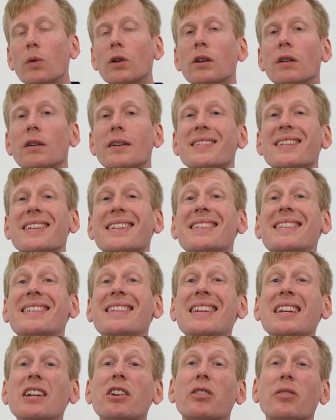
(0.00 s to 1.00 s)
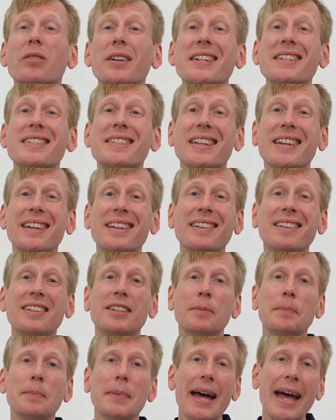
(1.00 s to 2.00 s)
would cause a decrease in
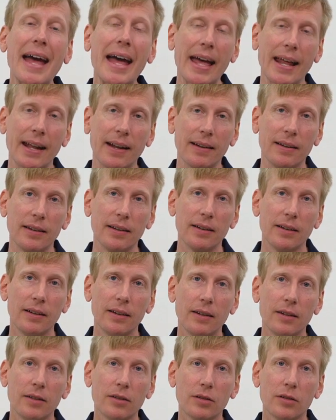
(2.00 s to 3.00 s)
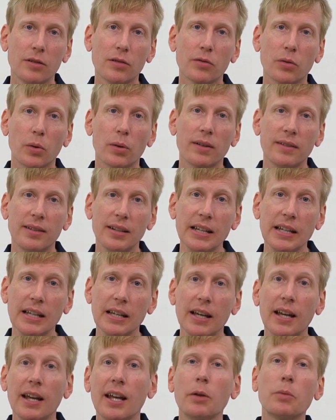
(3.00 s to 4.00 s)
demand for
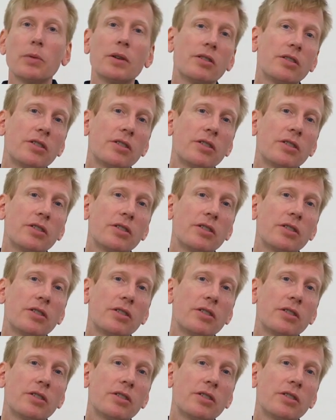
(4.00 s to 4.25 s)
tea. It would